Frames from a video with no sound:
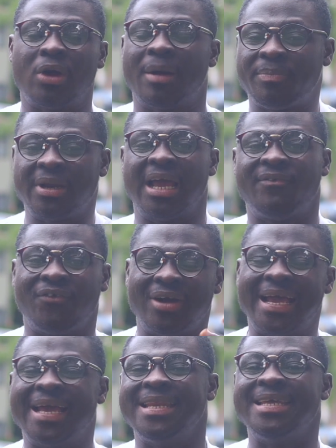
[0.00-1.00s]
apply for
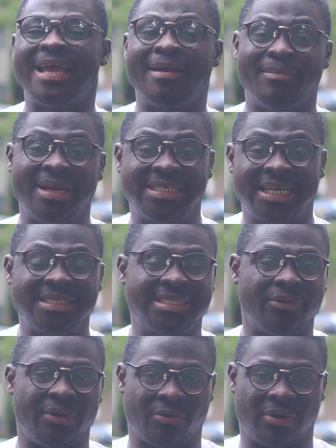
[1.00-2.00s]
any
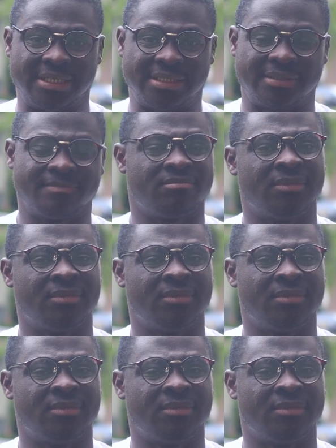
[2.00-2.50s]
emergency request,